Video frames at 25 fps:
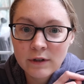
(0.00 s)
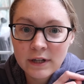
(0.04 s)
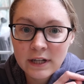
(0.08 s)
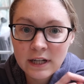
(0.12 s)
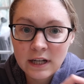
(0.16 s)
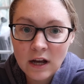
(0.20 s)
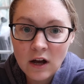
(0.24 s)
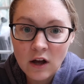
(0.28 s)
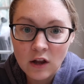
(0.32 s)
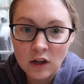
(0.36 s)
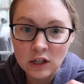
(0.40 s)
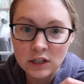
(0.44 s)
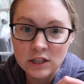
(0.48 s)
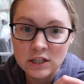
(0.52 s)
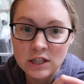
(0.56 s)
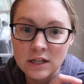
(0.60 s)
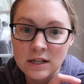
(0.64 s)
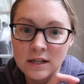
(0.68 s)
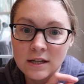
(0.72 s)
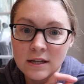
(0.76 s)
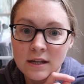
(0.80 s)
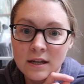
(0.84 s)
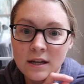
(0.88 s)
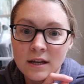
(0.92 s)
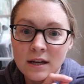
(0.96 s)

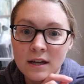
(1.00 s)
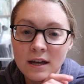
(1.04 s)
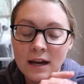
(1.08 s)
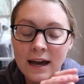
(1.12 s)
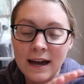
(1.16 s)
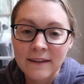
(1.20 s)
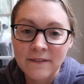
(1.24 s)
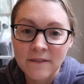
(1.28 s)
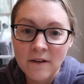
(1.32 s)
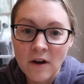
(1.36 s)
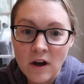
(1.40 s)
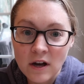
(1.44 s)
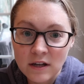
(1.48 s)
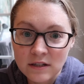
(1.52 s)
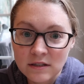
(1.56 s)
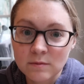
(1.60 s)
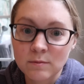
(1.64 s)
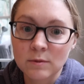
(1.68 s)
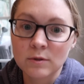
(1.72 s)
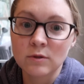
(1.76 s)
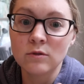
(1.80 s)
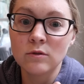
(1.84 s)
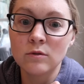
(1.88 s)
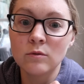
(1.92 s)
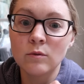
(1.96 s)
radiology at the
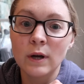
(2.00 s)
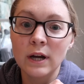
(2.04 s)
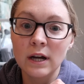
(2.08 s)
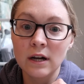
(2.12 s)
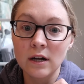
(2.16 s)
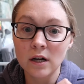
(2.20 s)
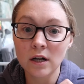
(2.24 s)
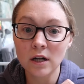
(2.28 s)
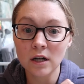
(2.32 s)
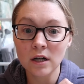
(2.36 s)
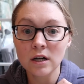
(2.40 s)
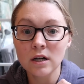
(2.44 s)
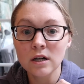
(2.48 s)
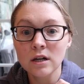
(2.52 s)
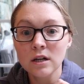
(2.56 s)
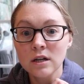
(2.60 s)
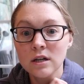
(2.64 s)
hospital where